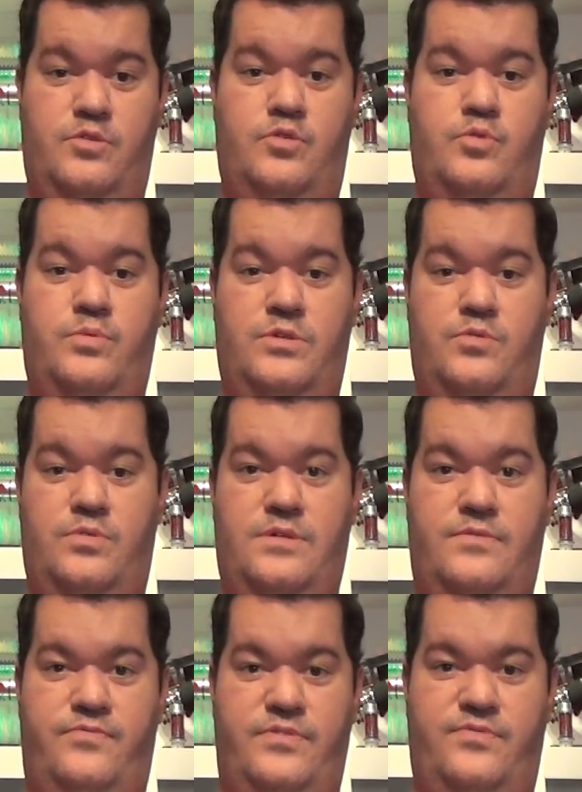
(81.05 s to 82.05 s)

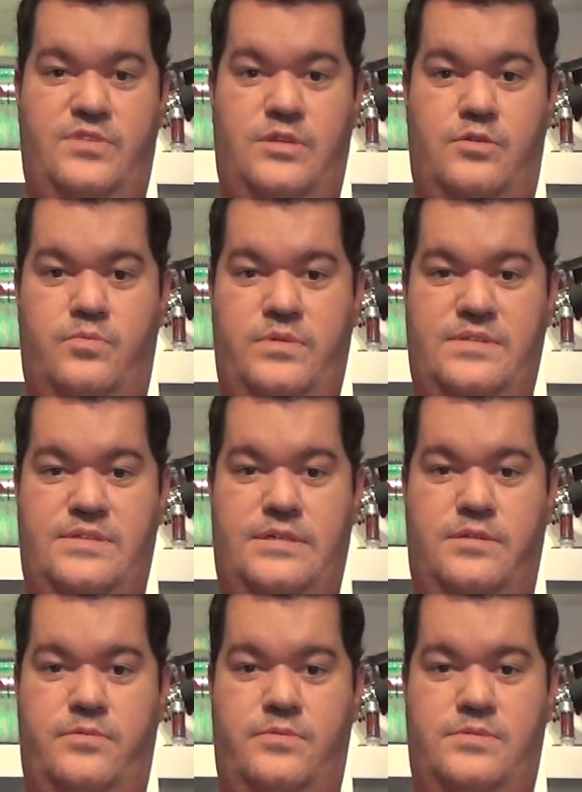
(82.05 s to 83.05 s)
$250
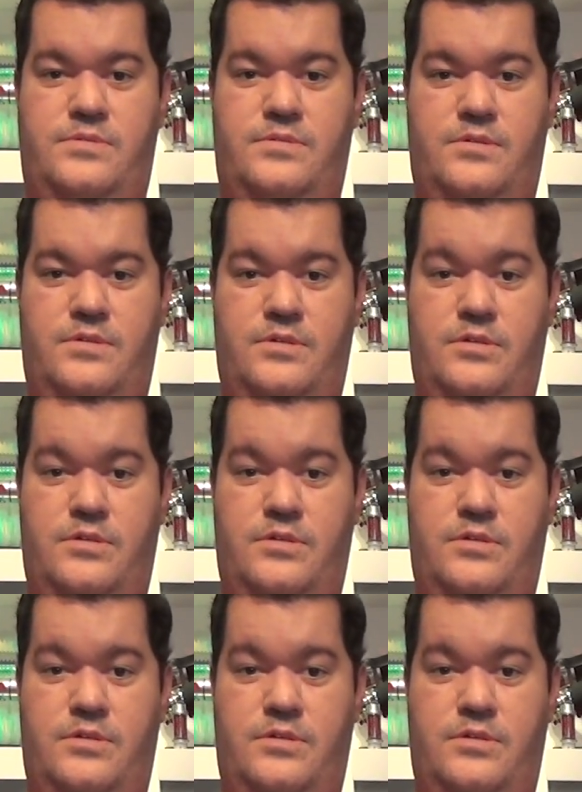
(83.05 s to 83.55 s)
US,